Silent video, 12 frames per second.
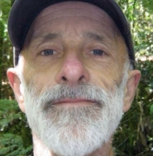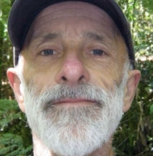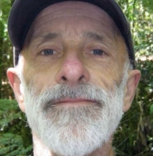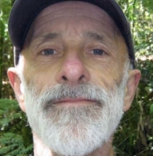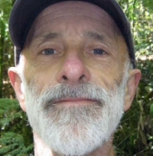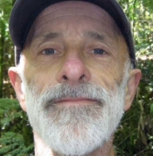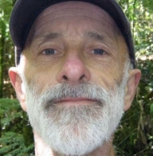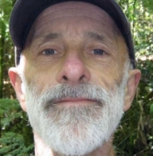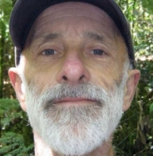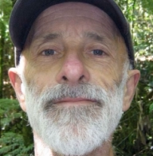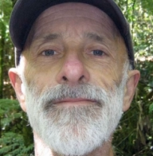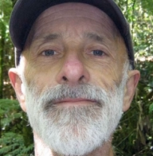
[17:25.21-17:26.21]

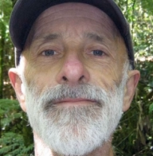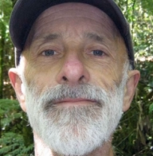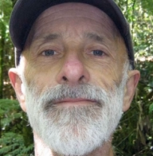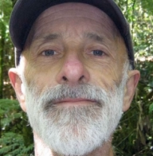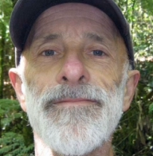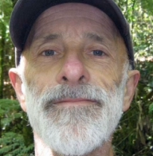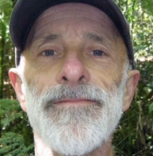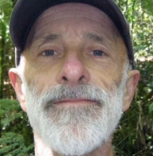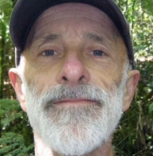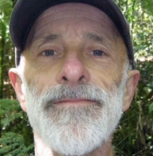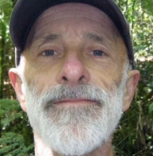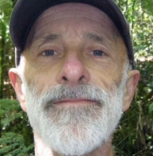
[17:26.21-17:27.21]

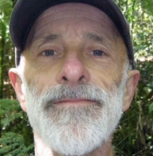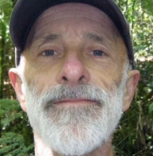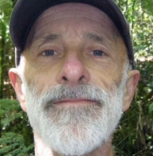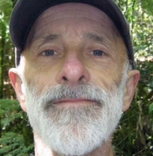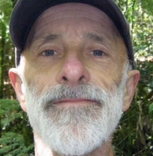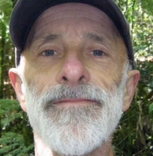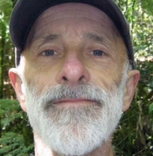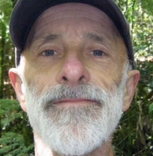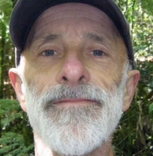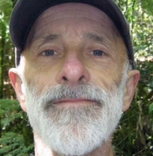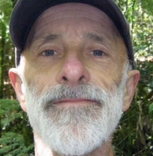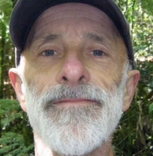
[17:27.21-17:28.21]

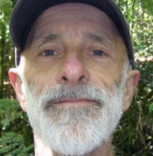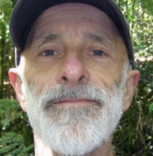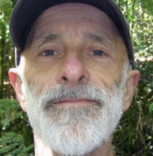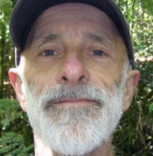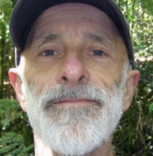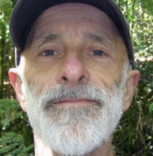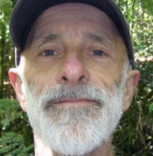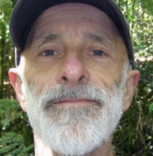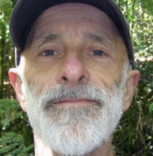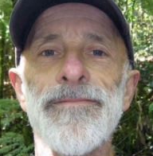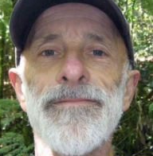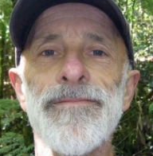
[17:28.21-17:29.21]

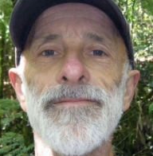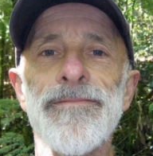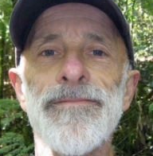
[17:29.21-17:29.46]
(no lip movement)